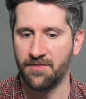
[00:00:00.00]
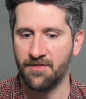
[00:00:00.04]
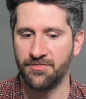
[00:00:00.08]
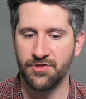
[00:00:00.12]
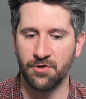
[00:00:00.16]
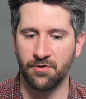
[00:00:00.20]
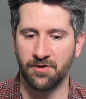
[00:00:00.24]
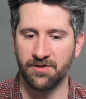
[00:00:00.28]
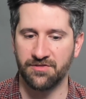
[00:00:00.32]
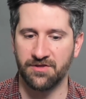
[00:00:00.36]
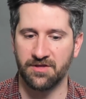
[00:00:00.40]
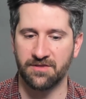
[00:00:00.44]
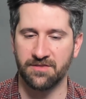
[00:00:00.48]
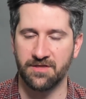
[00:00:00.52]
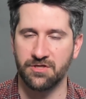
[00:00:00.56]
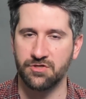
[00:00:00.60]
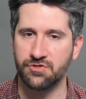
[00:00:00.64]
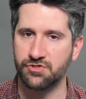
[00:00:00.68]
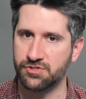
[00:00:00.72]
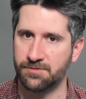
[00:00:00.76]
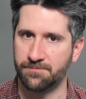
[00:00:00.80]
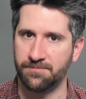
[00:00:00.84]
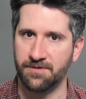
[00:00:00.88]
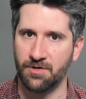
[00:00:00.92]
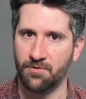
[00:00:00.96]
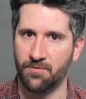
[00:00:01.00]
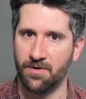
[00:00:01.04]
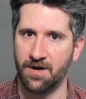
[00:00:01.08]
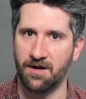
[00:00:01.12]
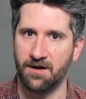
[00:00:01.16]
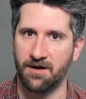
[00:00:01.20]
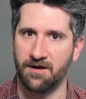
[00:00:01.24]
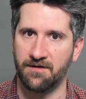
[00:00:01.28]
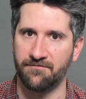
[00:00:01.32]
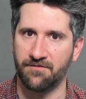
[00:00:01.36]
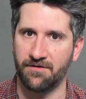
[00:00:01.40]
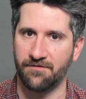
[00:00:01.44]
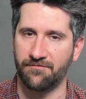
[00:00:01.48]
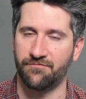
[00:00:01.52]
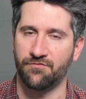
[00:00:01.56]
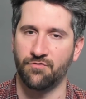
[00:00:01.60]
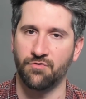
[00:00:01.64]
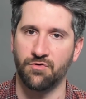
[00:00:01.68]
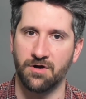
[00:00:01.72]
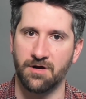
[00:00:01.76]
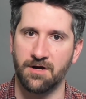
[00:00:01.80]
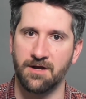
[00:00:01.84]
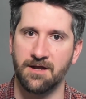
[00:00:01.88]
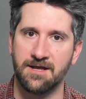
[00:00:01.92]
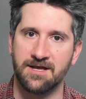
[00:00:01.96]
The only thing that you should be aware of
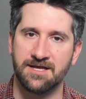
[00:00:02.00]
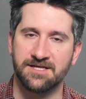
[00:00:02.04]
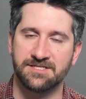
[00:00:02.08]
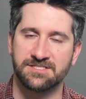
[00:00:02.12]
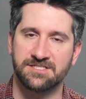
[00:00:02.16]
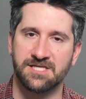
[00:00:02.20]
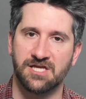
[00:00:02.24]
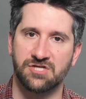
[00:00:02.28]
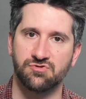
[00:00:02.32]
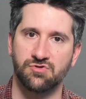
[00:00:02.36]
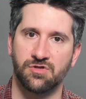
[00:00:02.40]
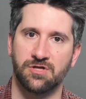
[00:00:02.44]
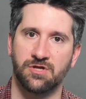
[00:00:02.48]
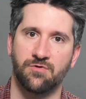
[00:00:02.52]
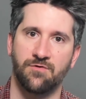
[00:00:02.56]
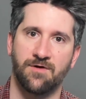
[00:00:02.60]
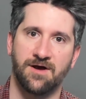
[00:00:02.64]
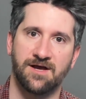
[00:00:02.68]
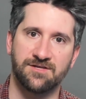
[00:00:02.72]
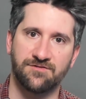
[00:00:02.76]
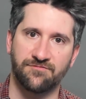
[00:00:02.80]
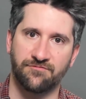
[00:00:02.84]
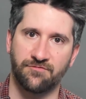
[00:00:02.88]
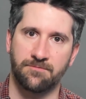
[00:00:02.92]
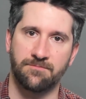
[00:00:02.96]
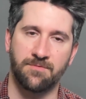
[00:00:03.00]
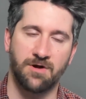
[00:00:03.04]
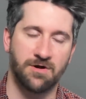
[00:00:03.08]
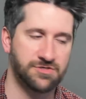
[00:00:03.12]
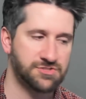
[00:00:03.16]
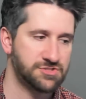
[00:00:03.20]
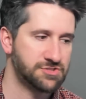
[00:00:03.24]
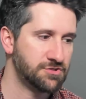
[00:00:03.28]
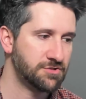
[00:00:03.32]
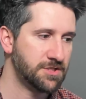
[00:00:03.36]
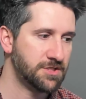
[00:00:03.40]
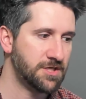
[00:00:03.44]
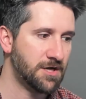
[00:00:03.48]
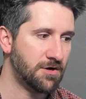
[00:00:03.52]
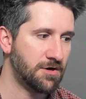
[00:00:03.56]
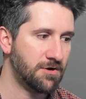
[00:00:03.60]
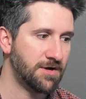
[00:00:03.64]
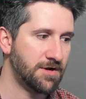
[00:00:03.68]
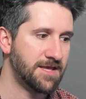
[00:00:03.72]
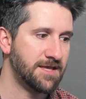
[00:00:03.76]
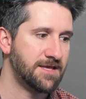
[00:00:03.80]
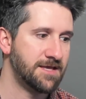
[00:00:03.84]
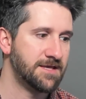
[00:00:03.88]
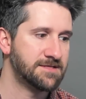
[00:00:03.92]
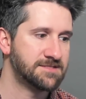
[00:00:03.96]
for scheduling wise from our studio
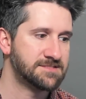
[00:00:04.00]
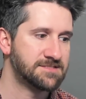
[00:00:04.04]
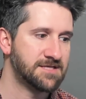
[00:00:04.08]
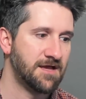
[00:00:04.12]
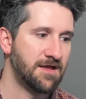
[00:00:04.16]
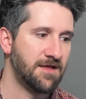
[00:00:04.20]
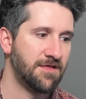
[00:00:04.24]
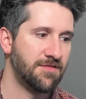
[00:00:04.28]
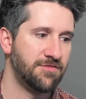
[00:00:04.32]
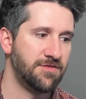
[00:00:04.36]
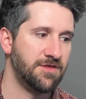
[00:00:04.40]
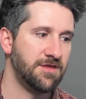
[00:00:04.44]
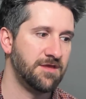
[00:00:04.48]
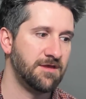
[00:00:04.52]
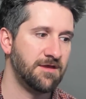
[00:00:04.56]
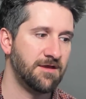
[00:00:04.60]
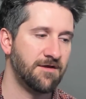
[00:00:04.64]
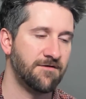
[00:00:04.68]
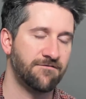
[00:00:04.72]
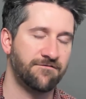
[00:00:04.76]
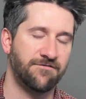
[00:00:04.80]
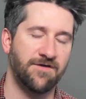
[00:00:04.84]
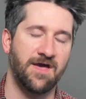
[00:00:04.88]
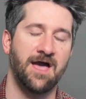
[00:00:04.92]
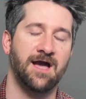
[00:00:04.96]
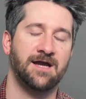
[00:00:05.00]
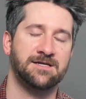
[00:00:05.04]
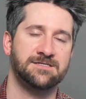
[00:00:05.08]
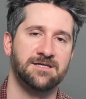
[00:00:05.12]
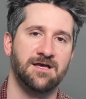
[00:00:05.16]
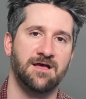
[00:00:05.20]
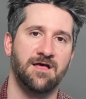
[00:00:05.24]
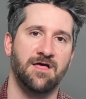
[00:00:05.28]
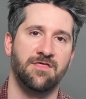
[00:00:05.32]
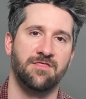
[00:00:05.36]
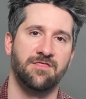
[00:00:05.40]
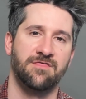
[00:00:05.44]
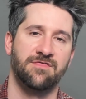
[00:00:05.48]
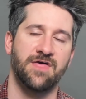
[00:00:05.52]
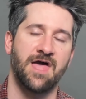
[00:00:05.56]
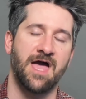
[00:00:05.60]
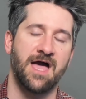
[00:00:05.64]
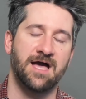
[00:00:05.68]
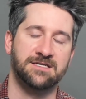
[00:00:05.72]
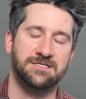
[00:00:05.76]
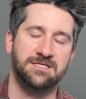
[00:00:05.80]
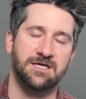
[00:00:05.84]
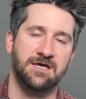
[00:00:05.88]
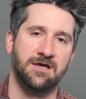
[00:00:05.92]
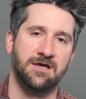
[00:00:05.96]
is the fact
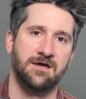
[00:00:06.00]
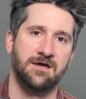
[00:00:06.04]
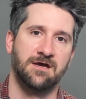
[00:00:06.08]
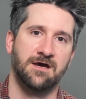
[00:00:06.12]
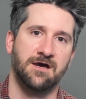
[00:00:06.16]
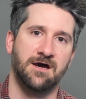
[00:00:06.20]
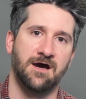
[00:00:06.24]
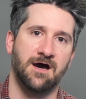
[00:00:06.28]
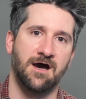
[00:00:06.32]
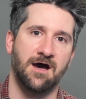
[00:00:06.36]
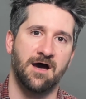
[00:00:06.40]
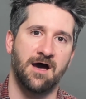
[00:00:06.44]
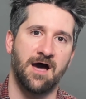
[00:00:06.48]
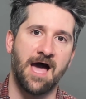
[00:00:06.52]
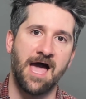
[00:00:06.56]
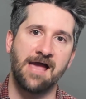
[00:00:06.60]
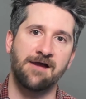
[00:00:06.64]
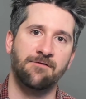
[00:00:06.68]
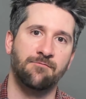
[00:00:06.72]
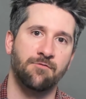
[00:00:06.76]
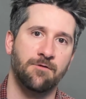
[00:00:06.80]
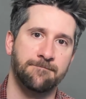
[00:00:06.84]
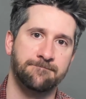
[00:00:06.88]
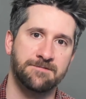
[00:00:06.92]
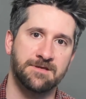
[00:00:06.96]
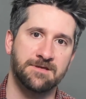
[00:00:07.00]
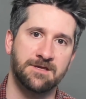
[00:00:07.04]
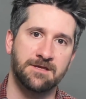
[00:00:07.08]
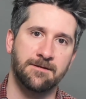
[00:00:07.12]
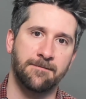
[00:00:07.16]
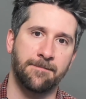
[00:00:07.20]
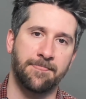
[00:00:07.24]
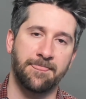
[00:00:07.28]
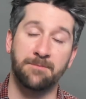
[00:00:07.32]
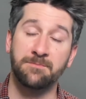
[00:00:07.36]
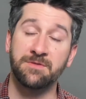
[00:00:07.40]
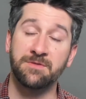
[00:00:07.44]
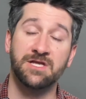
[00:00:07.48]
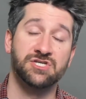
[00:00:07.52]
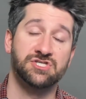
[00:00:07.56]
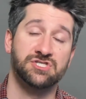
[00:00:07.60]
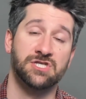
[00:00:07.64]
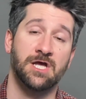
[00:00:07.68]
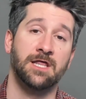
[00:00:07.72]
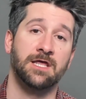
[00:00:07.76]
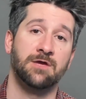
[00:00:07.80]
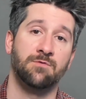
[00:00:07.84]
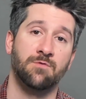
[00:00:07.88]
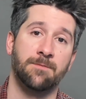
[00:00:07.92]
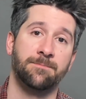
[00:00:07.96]
that uh, I won't be, me and
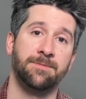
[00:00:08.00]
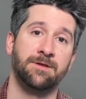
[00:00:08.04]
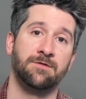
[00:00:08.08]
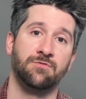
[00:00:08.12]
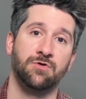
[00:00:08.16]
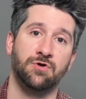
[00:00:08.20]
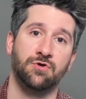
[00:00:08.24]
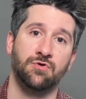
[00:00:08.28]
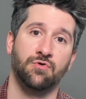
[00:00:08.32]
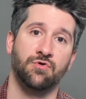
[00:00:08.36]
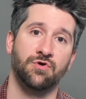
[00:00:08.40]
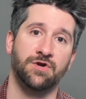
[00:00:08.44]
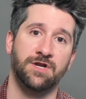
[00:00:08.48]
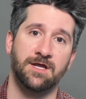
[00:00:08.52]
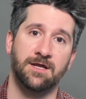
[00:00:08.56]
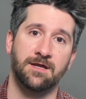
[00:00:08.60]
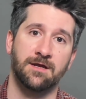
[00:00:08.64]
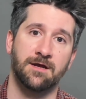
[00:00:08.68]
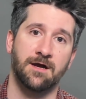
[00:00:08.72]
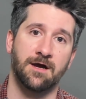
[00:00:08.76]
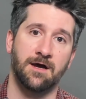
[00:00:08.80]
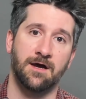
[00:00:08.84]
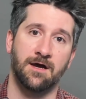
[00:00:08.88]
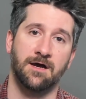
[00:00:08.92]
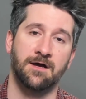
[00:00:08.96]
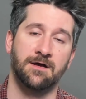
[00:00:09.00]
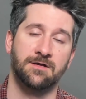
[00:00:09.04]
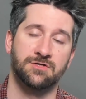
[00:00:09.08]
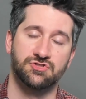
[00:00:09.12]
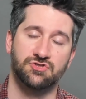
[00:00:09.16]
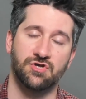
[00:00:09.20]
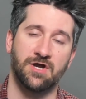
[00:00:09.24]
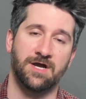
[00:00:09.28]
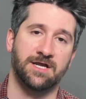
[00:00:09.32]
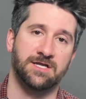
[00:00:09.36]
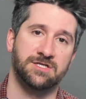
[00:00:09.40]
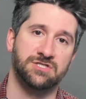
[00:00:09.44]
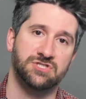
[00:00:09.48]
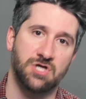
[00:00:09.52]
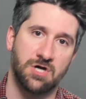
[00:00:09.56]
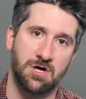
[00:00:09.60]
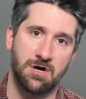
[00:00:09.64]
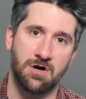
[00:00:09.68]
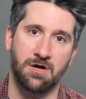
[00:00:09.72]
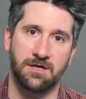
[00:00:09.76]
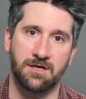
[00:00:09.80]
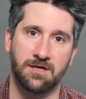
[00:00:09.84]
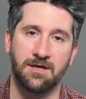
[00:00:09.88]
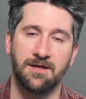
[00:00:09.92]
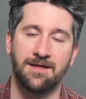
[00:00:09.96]
Shelly won't be recording uh, Dragon
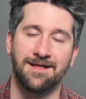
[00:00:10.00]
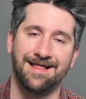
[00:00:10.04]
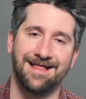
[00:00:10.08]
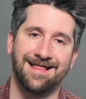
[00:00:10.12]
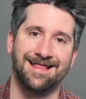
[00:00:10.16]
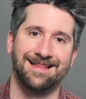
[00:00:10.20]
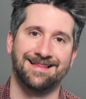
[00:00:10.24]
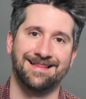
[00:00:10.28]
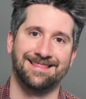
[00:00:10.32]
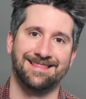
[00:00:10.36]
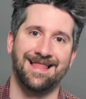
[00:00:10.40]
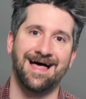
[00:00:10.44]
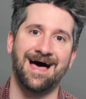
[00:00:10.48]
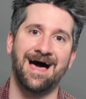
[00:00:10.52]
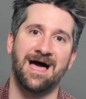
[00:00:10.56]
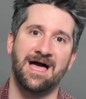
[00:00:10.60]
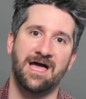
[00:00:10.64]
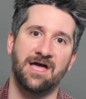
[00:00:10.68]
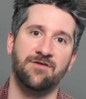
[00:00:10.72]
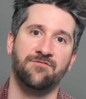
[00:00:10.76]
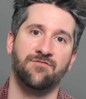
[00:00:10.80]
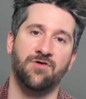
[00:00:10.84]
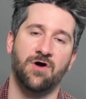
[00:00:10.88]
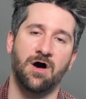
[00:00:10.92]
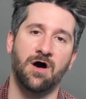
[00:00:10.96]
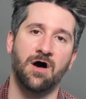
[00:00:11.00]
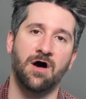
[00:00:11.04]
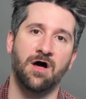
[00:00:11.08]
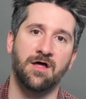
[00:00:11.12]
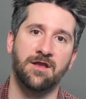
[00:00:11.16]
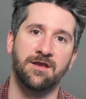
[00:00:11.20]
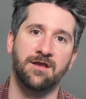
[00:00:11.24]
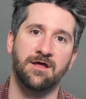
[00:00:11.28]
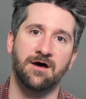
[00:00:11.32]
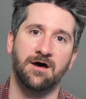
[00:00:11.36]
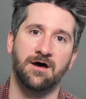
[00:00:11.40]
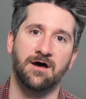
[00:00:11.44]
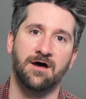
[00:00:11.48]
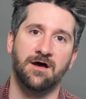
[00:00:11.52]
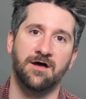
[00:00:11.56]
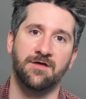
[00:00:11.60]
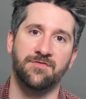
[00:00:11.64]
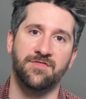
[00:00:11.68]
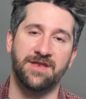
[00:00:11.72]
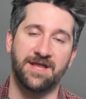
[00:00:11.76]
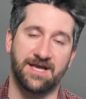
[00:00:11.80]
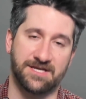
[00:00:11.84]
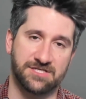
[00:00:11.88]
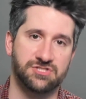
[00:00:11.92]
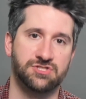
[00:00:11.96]
Talk live on uh,
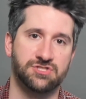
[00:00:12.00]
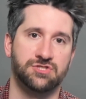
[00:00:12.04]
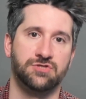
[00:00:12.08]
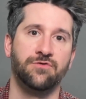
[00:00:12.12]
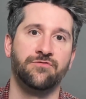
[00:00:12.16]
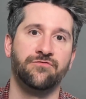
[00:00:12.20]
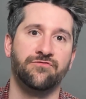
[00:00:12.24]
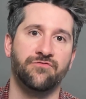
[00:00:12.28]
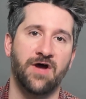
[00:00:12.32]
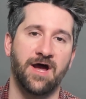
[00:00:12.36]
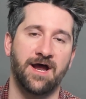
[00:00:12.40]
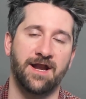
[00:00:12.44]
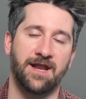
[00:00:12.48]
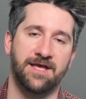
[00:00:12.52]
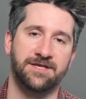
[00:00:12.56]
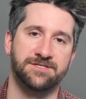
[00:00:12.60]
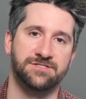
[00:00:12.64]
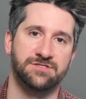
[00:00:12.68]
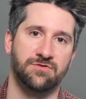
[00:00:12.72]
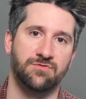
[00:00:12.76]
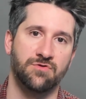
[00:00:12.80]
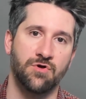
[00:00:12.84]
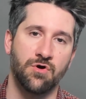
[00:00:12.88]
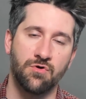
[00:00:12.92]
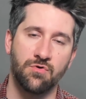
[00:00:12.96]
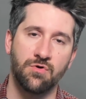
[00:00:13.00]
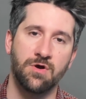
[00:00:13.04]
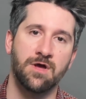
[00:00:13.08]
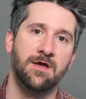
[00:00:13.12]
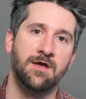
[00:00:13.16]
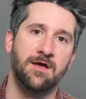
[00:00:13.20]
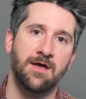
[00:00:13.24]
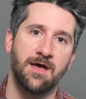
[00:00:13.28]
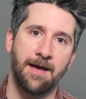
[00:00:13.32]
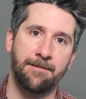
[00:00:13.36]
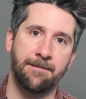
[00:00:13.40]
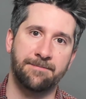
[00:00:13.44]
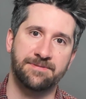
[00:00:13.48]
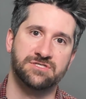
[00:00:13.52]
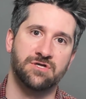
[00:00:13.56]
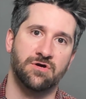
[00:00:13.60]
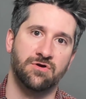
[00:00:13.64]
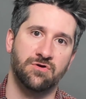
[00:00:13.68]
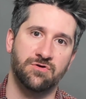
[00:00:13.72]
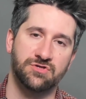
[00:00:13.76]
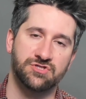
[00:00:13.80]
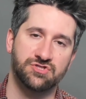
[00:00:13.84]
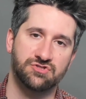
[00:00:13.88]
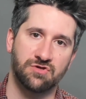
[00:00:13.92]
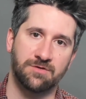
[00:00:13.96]
the next two Fridays. So no
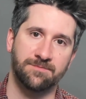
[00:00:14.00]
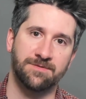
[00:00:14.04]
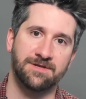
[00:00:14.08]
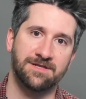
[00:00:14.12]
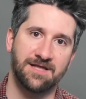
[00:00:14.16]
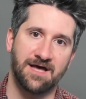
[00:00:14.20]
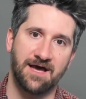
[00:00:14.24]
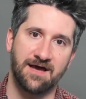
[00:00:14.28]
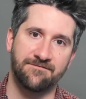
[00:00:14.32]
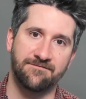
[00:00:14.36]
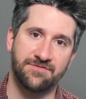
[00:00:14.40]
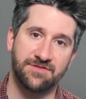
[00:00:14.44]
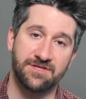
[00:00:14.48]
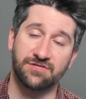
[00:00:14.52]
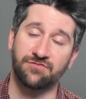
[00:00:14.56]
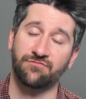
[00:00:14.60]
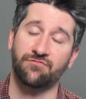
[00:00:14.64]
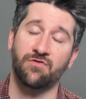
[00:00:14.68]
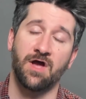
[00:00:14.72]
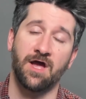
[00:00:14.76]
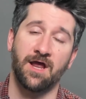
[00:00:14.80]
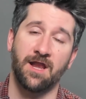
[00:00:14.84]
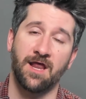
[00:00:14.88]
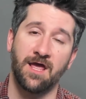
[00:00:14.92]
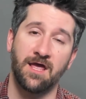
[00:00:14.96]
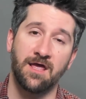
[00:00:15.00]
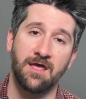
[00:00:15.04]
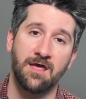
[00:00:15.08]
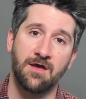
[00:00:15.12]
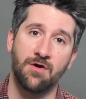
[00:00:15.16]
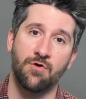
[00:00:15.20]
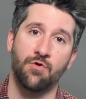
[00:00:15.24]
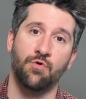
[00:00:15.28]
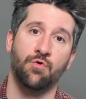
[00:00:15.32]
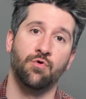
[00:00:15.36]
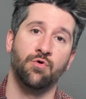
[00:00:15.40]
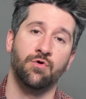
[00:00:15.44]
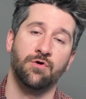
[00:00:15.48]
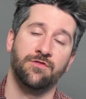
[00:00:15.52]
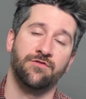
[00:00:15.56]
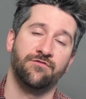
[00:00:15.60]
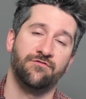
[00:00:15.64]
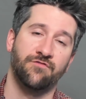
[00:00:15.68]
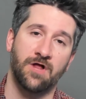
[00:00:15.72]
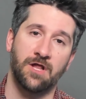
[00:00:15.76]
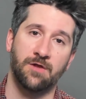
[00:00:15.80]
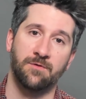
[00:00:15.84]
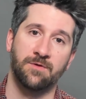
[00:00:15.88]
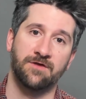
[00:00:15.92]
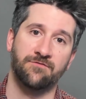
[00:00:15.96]
episode streaming live this Friday or the
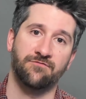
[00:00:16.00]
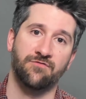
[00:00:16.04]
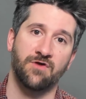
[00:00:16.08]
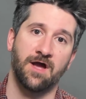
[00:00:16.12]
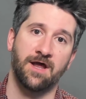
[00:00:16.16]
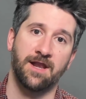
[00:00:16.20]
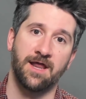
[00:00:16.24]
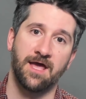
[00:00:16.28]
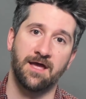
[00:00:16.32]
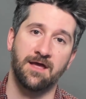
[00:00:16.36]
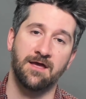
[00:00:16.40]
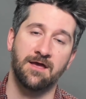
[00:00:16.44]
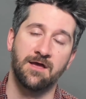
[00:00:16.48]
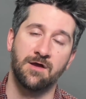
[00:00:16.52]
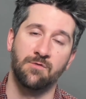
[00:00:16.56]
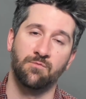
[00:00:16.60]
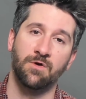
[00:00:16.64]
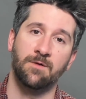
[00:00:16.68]
following Friday.